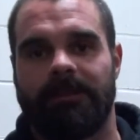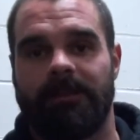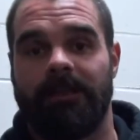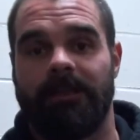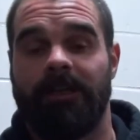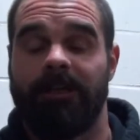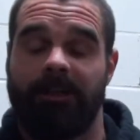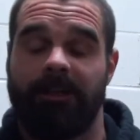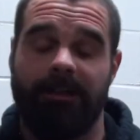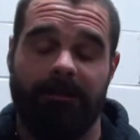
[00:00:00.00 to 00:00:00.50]

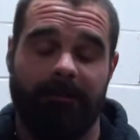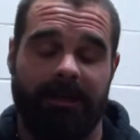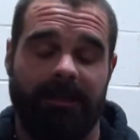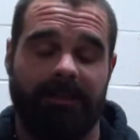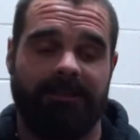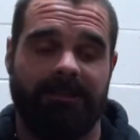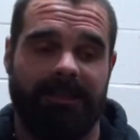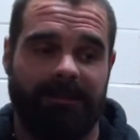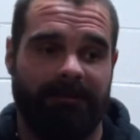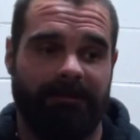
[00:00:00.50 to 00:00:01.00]
Current
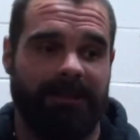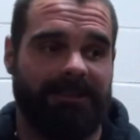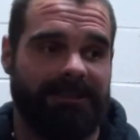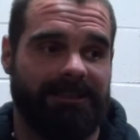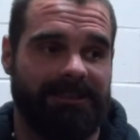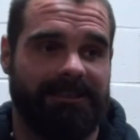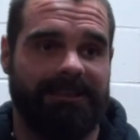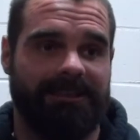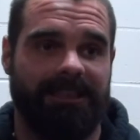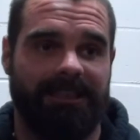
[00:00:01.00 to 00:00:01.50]
Maritime
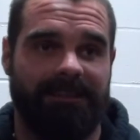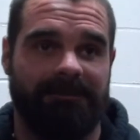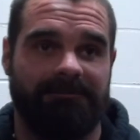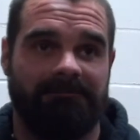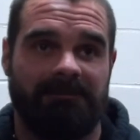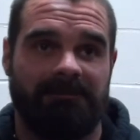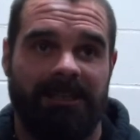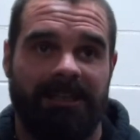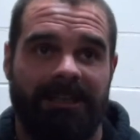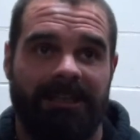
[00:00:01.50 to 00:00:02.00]
Wrestling
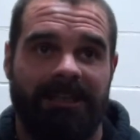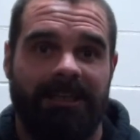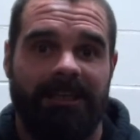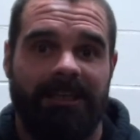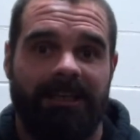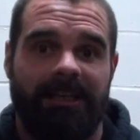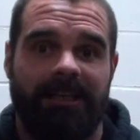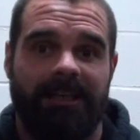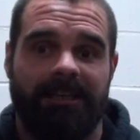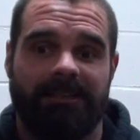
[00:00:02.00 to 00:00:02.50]
scene
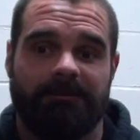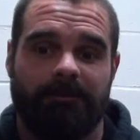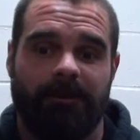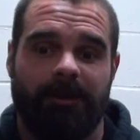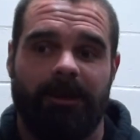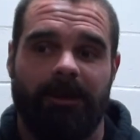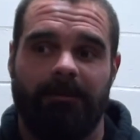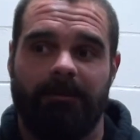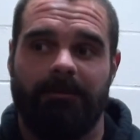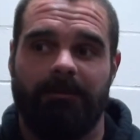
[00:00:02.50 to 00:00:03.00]
is
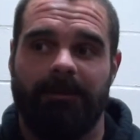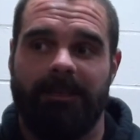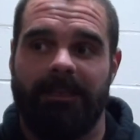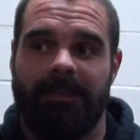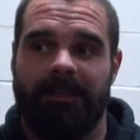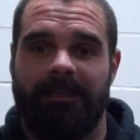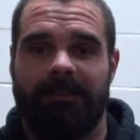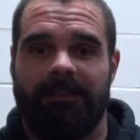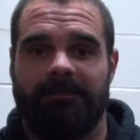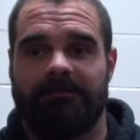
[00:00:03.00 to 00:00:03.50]

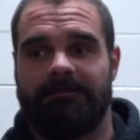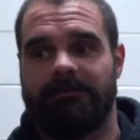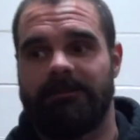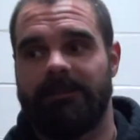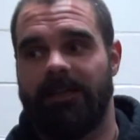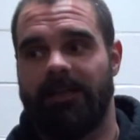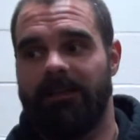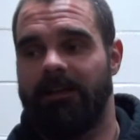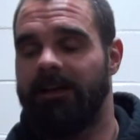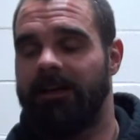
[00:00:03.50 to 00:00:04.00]
probably,
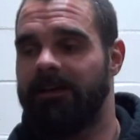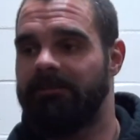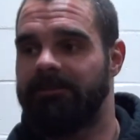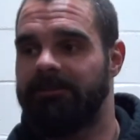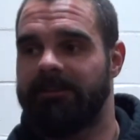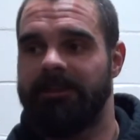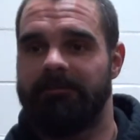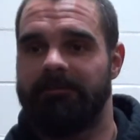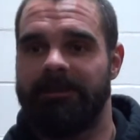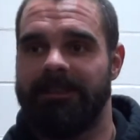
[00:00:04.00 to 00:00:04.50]
a lot
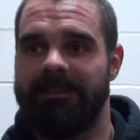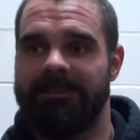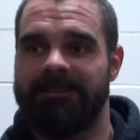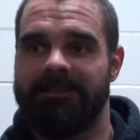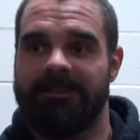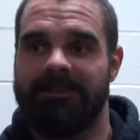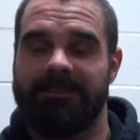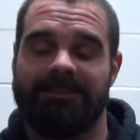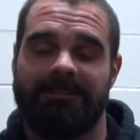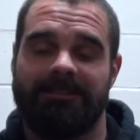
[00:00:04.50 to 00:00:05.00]
of opinions
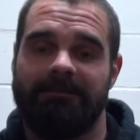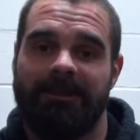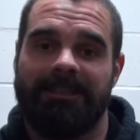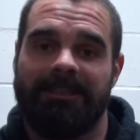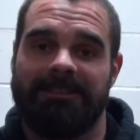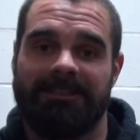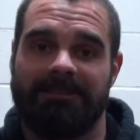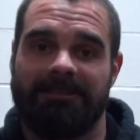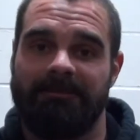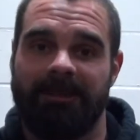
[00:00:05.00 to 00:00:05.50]
there, it's the
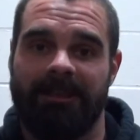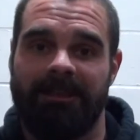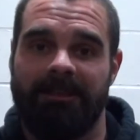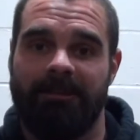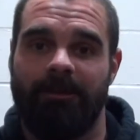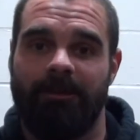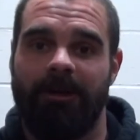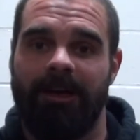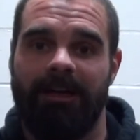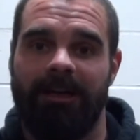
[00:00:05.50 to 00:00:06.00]
best it's been in
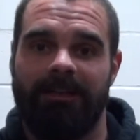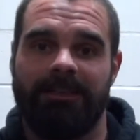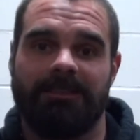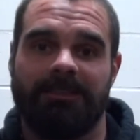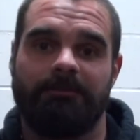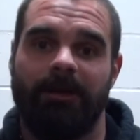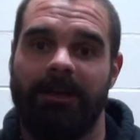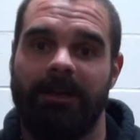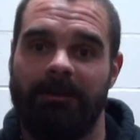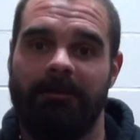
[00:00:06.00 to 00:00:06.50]
a while, and
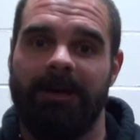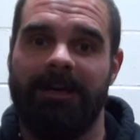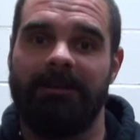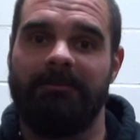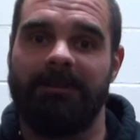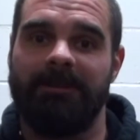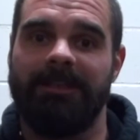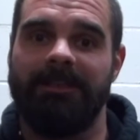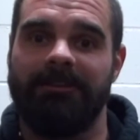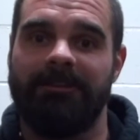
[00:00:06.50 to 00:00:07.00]
it's probably my
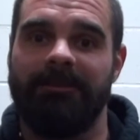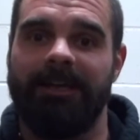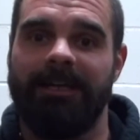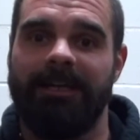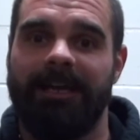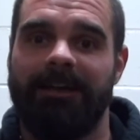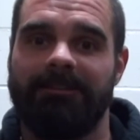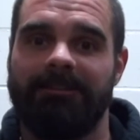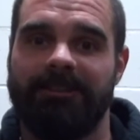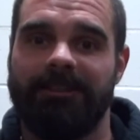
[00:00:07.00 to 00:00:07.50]
opinion right
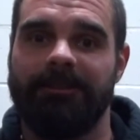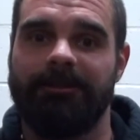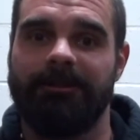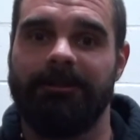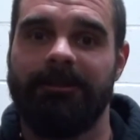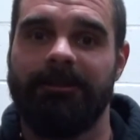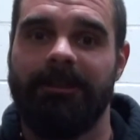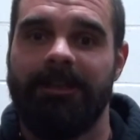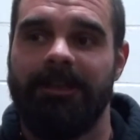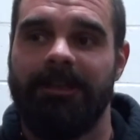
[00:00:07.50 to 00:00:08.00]
now
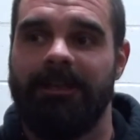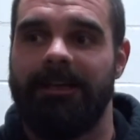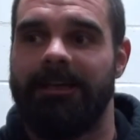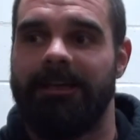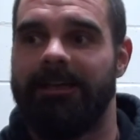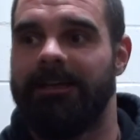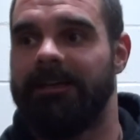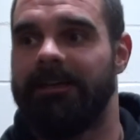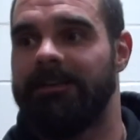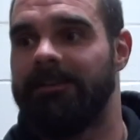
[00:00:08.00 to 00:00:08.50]
too.
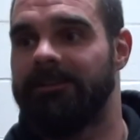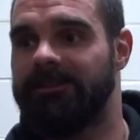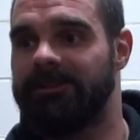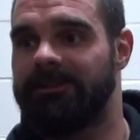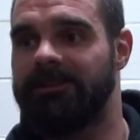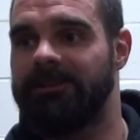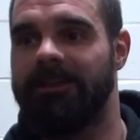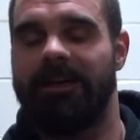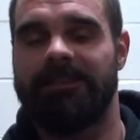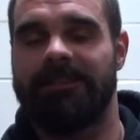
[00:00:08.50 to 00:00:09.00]

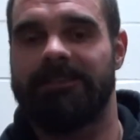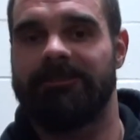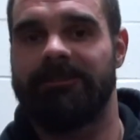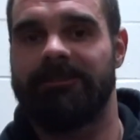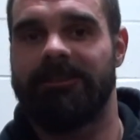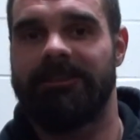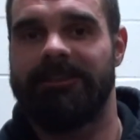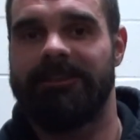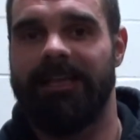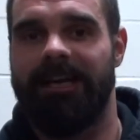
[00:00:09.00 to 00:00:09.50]
There's lots of
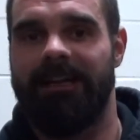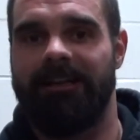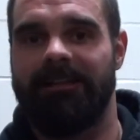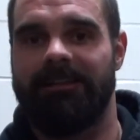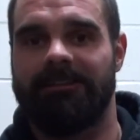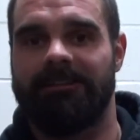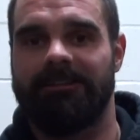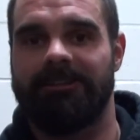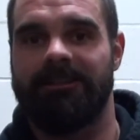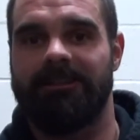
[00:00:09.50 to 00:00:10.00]
good
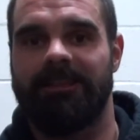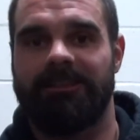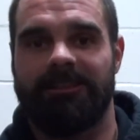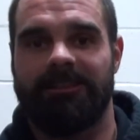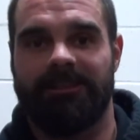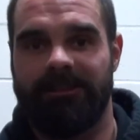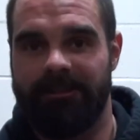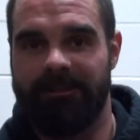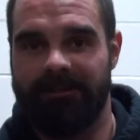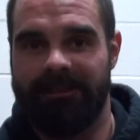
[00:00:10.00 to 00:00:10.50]
talent, there's lots
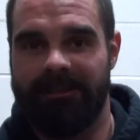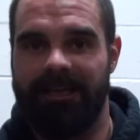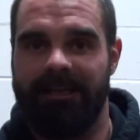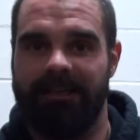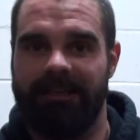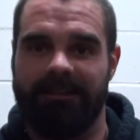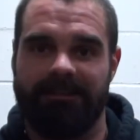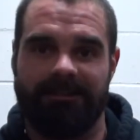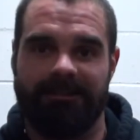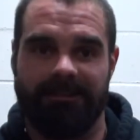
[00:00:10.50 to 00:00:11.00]
of new
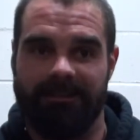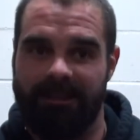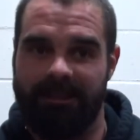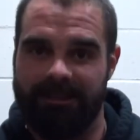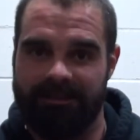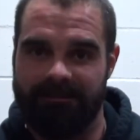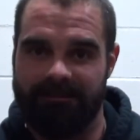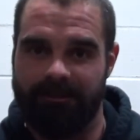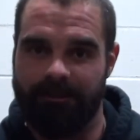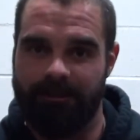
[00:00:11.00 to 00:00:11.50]
talent, there's
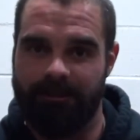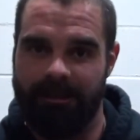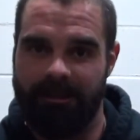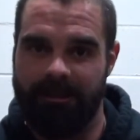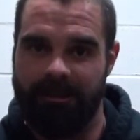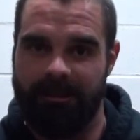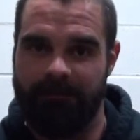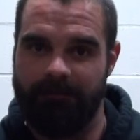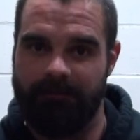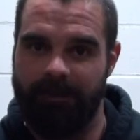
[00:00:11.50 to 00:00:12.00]
lots
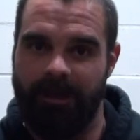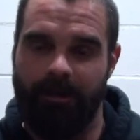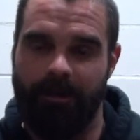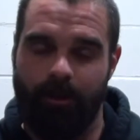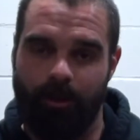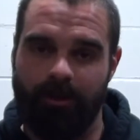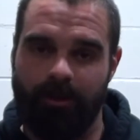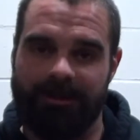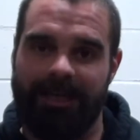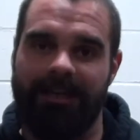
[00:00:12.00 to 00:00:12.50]
of, not
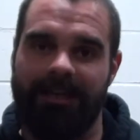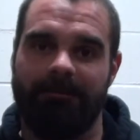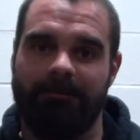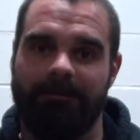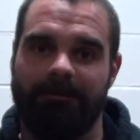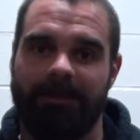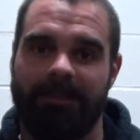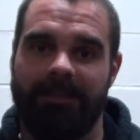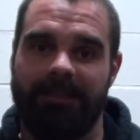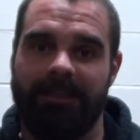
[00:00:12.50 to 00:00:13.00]
old
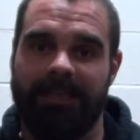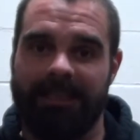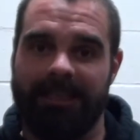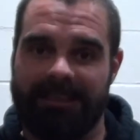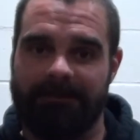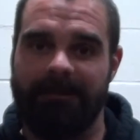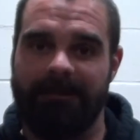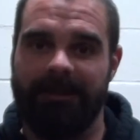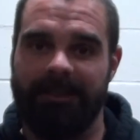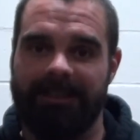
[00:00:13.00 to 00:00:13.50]
talent, but
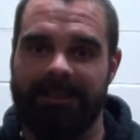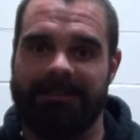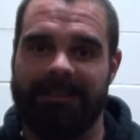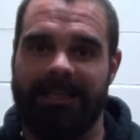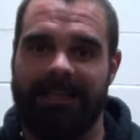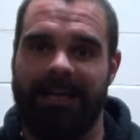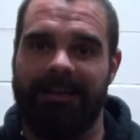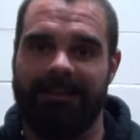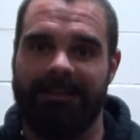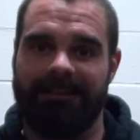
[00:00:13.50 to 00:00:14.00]
experienced
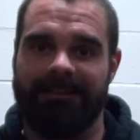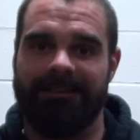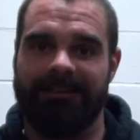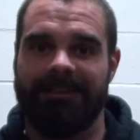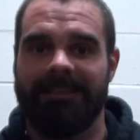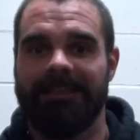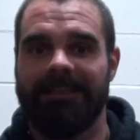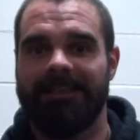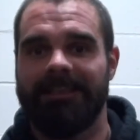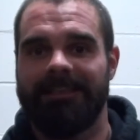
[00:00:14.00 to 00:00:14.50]
talent,
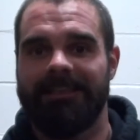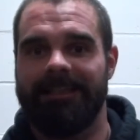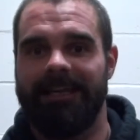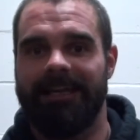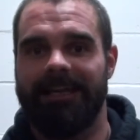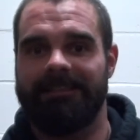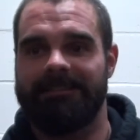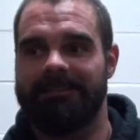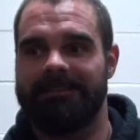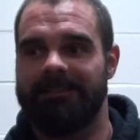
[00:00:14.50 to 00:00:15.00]
that